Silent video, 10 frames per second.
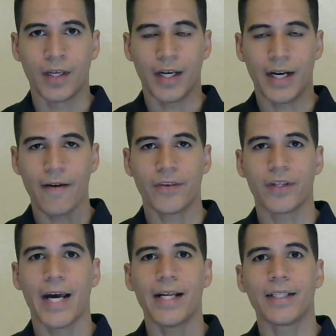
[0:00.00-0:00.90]
And after
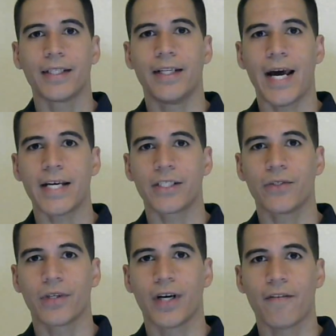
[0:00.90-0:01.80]
that
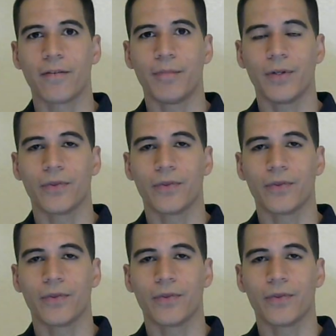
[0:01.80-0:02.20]
national government